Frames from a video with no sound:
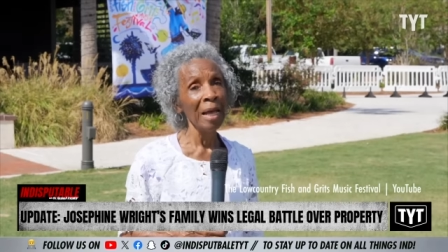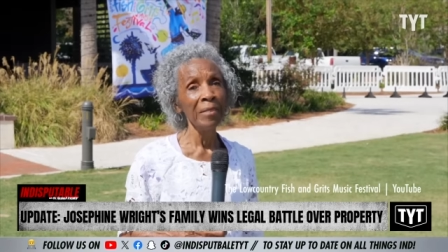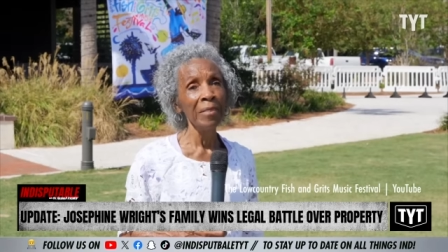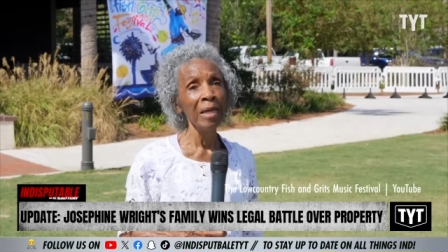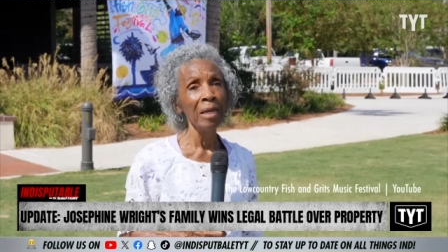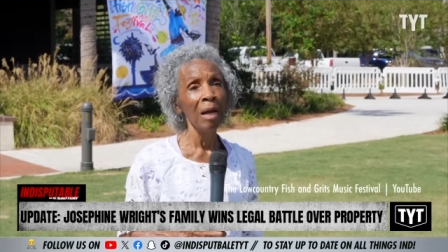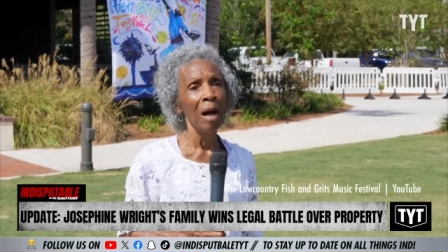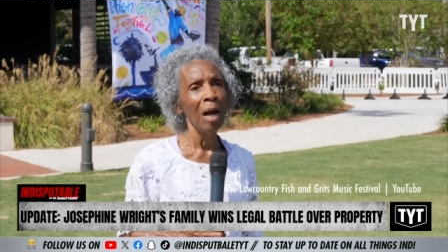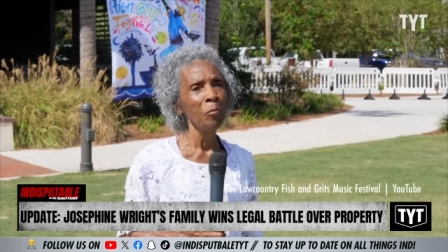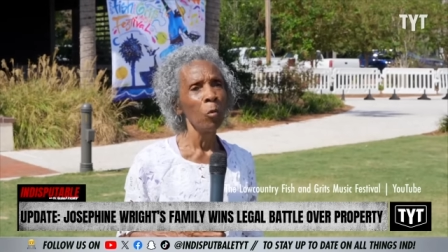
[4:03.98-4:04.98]
I think
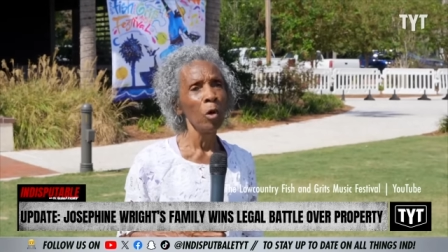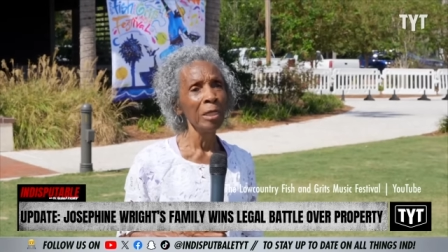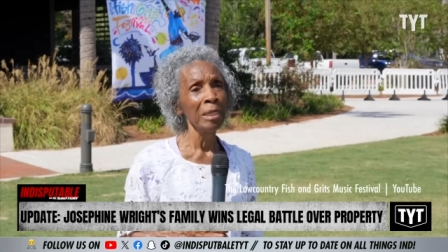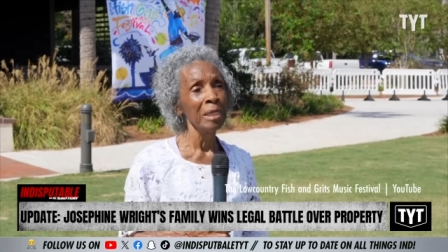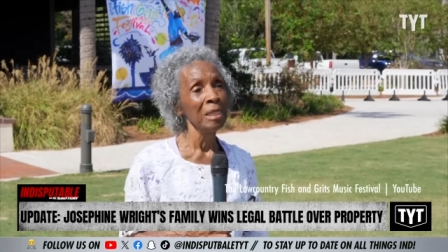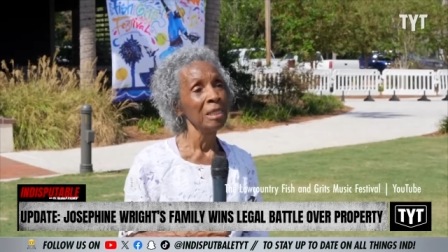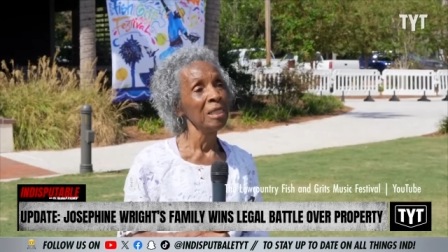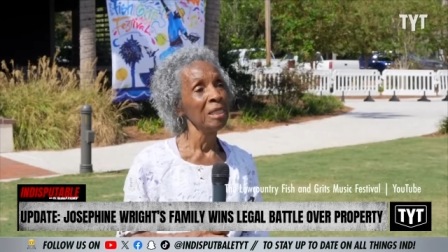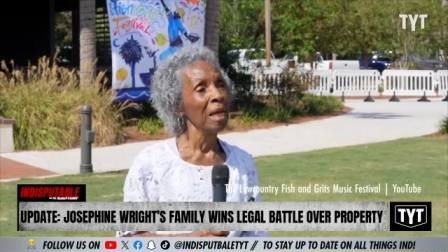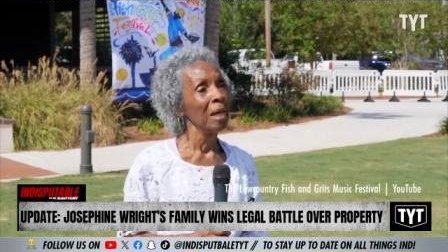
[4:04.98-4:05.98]
God walked in
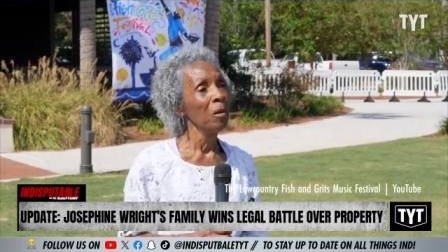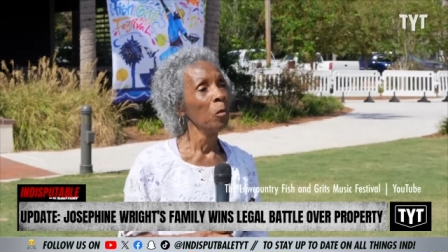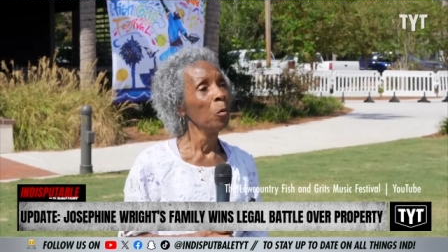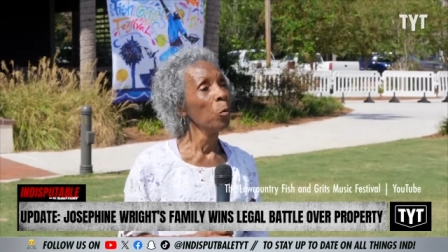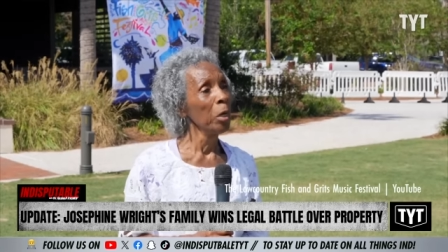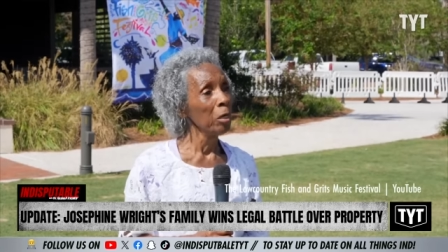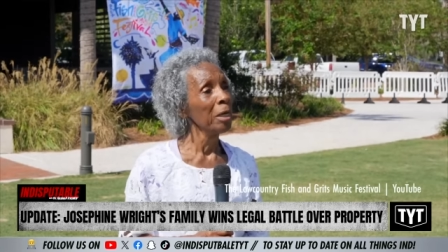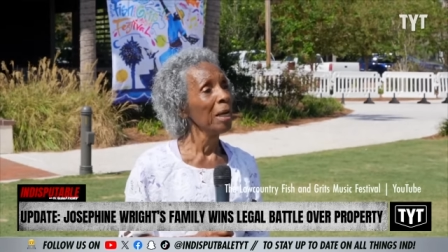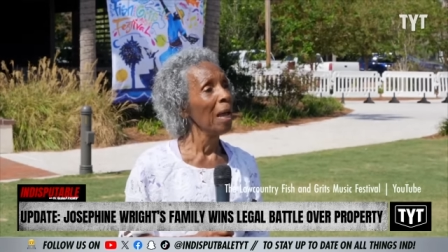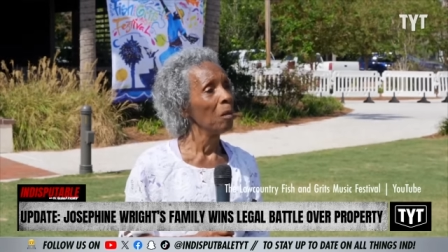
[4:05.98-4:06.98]
and said, we're
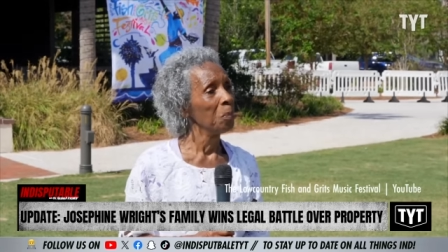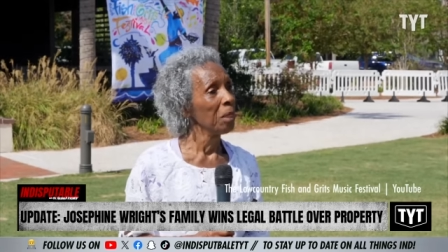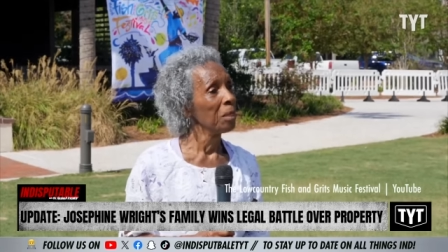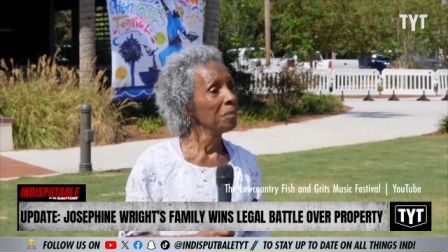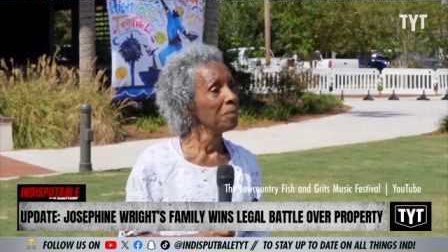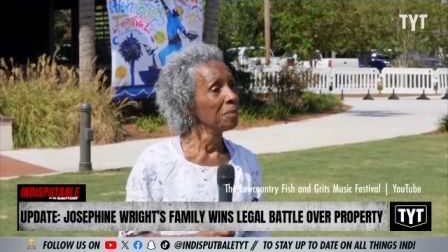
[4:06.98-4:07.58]
going to help you.